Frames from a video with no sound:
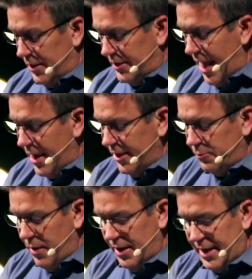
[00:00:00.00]
to take
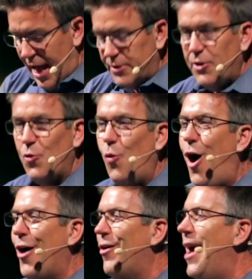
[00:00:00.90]
his men down to the
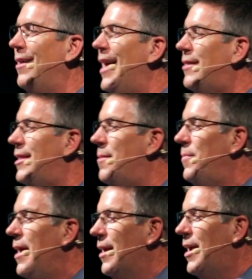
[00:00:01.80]
water and let
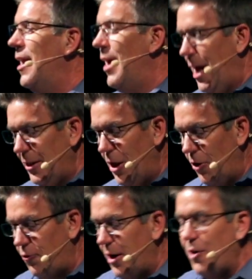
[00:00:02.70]
them get a
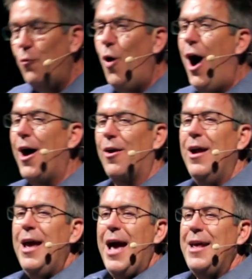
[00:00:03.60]
little drink of water.
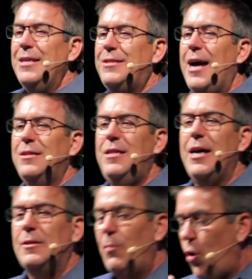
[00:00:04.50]
And he says
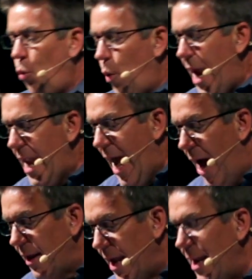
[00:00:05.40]
this, weed
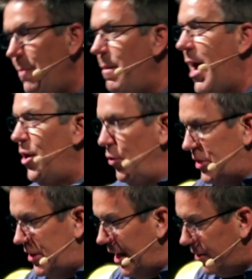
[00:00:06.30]
out any men who
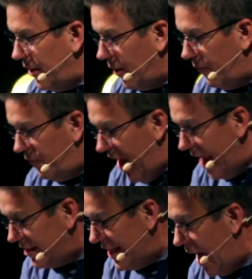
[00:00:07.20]
stick their
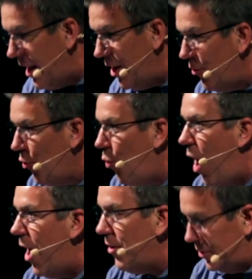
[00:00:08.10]
face down into the
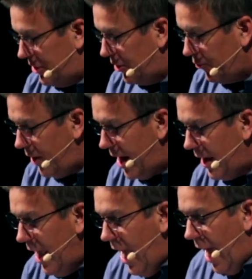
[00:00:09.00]
water to
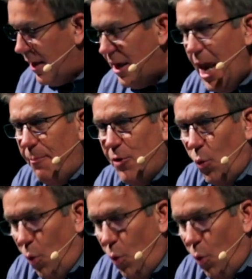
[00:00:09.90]
drink and keep the